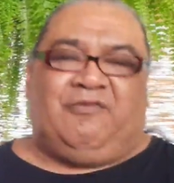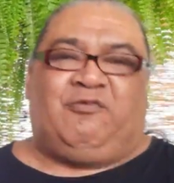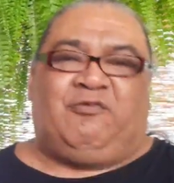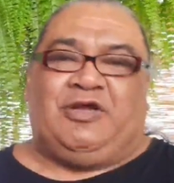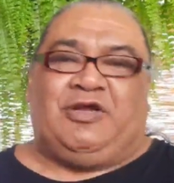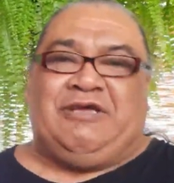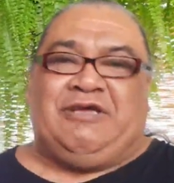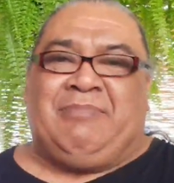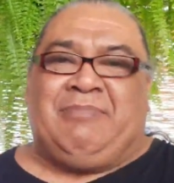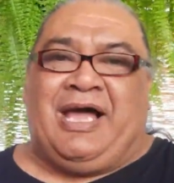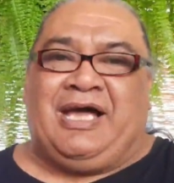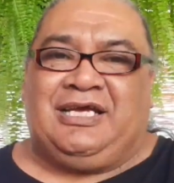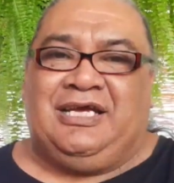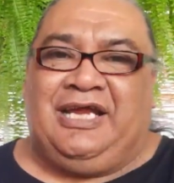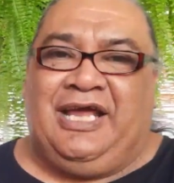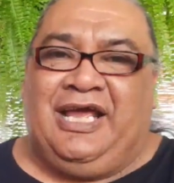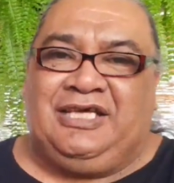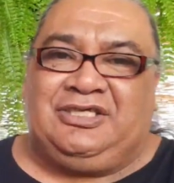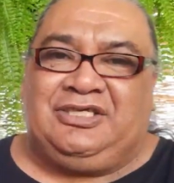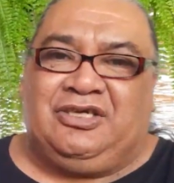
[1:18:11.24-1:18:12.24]
flea
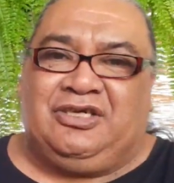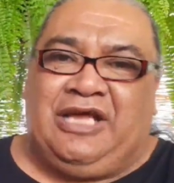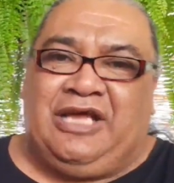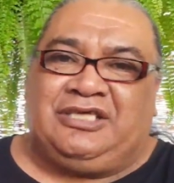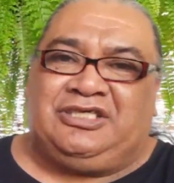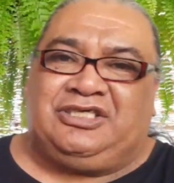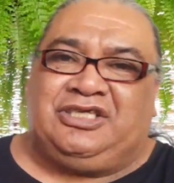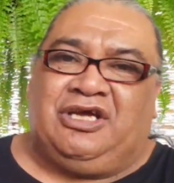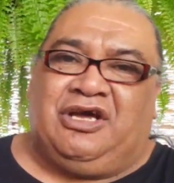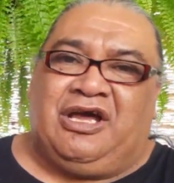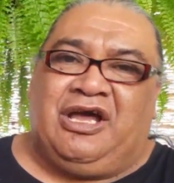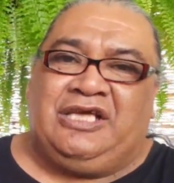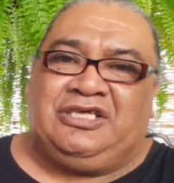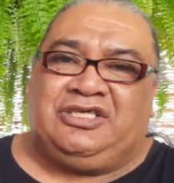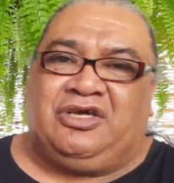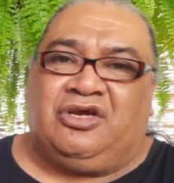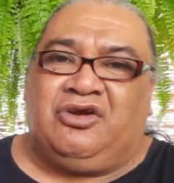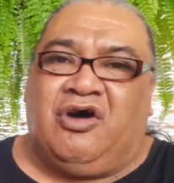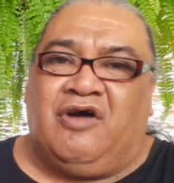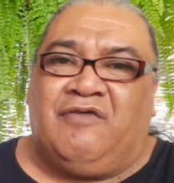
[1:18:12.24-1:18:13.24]
market has
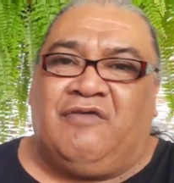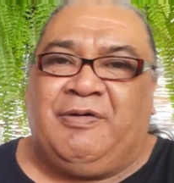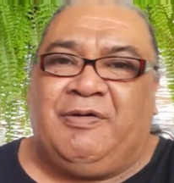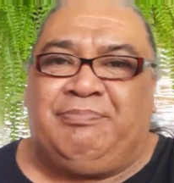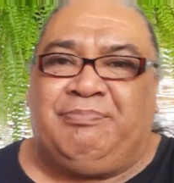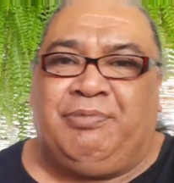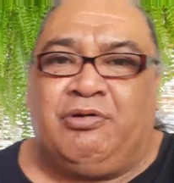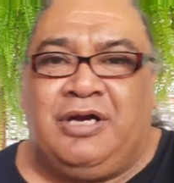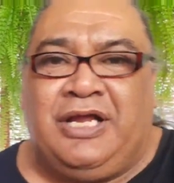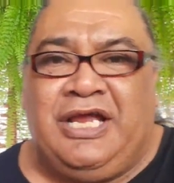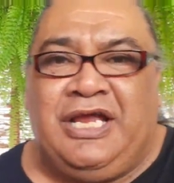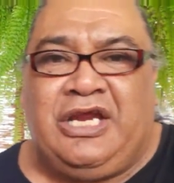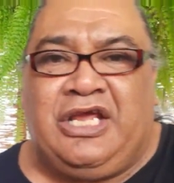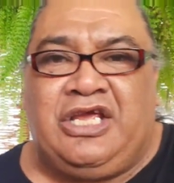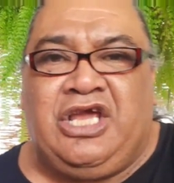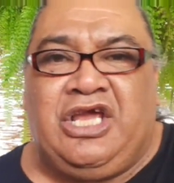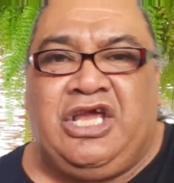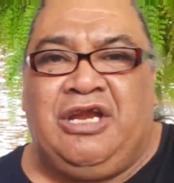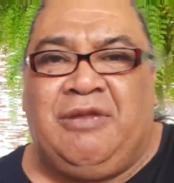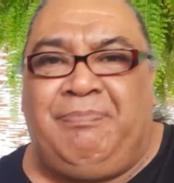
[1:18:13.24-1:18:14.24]
on offer. Pauline, are
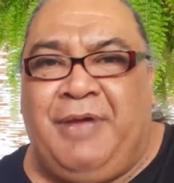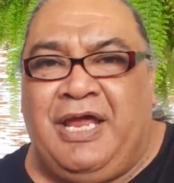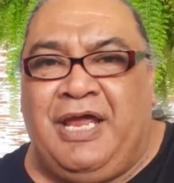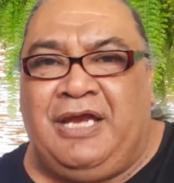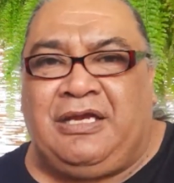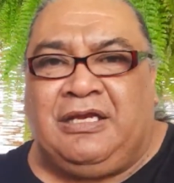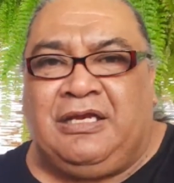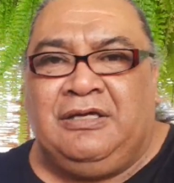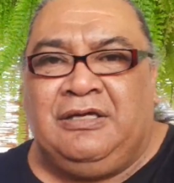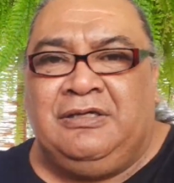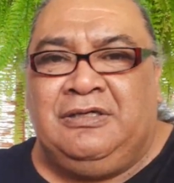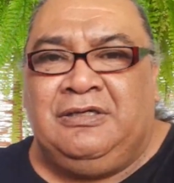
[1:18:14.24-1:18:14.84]
you going to bed?